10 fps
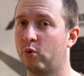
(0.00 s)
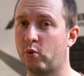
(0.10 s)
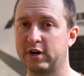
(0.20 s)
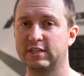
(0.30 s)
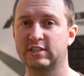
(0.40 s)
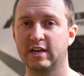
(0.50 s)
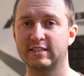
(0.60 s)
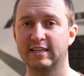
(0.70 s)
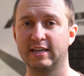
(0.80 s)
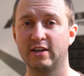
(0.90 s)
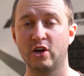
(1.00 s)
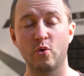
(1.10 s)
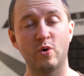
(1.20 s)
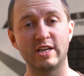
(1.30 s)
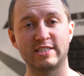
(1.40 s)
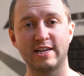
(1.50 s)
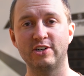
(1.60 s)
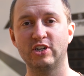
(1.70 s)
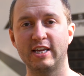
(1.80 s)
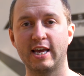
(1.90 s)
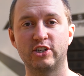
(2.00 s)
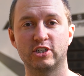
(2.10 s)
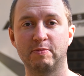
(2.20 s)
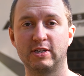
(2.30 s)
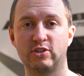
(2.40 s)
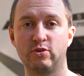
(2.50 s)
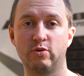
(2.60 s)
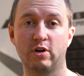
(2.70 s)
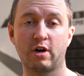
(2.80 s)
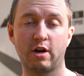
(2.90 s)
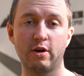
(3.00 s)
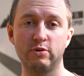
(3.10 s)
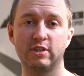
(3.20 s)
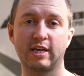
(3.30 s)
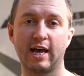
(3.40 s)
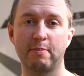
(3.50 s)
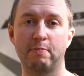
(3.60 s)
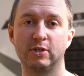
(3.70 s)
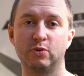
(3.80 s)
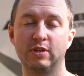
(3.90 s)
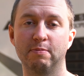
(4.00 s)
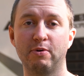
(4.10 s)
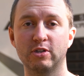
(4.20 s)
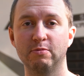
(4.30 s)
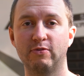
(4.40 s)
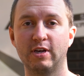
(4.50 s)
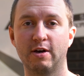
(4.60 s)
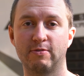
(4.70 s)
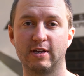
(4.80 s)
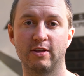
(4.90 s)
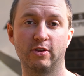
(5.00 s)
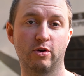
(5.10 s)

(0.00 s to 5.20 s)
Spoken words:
What is skirting? Well, essentially it just means to close the gap between the bottom of the RV and the